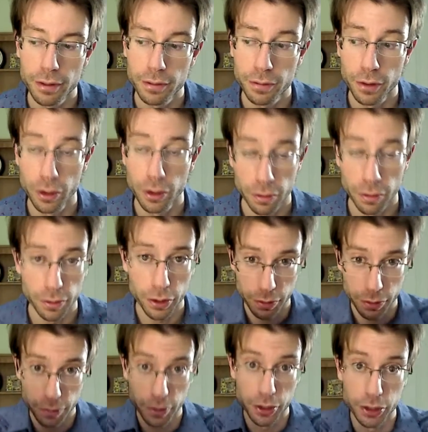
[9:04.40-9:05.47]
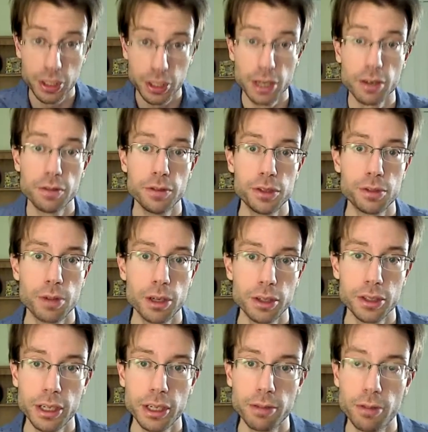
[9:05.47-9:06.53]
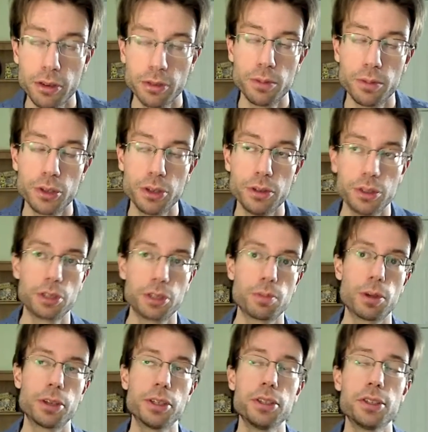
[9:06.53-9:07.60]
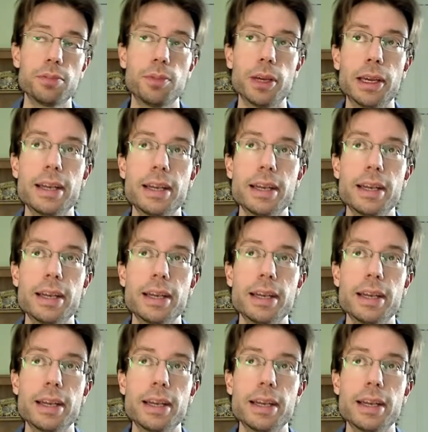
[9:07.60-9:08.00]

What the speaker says: for yourself as well as anyone who chooses to participate.